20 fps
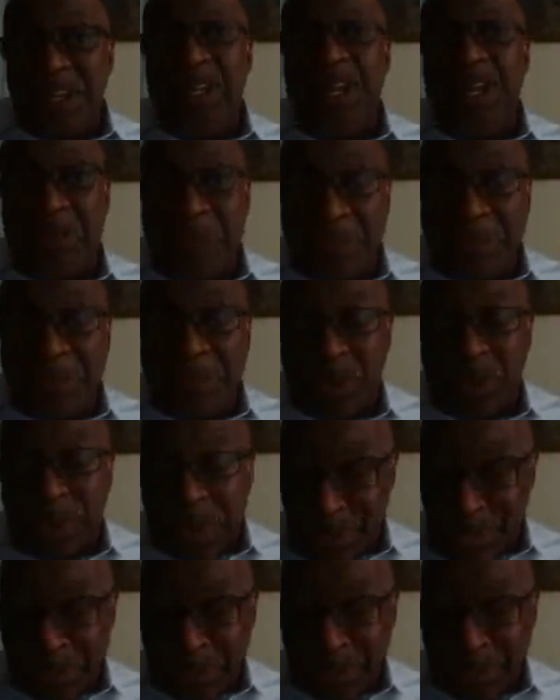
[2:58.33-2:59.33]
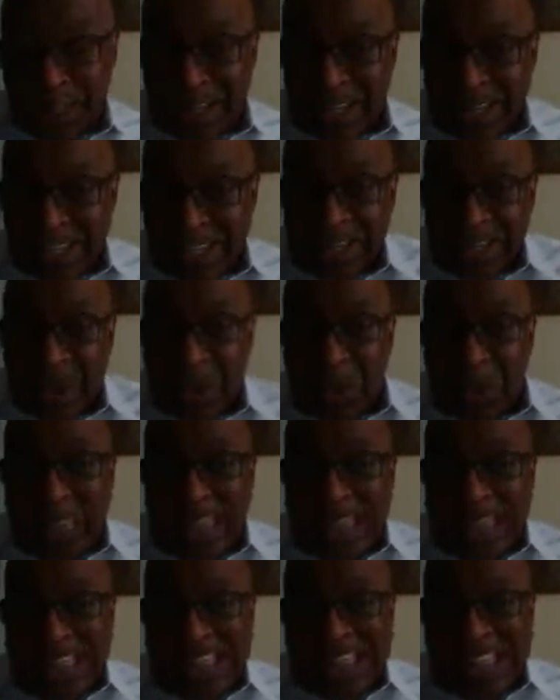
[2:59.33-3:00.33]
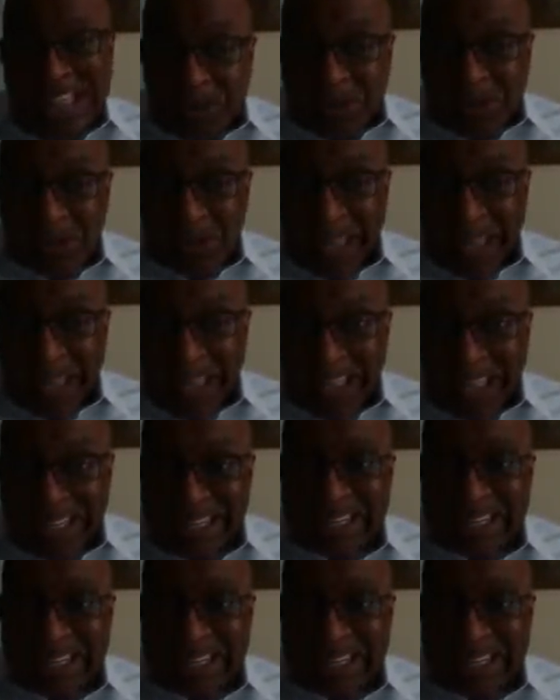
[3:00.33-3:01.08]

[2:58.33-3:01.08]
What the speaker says: people there. So at Hilton Head,